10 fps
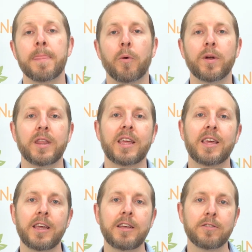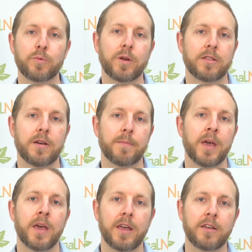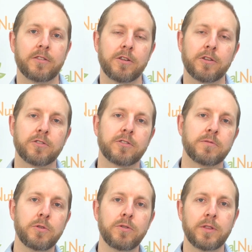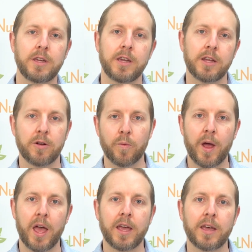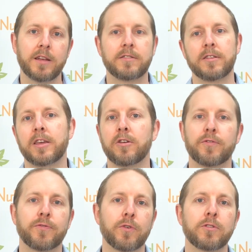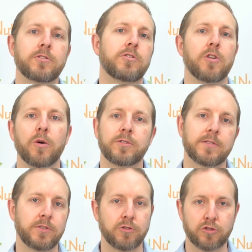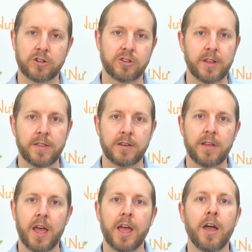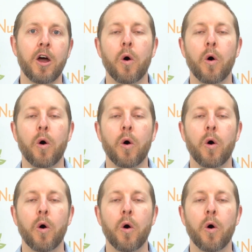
But one of the keys with them is your smoothie, in a way, it's like your first dose of nutrition in the day,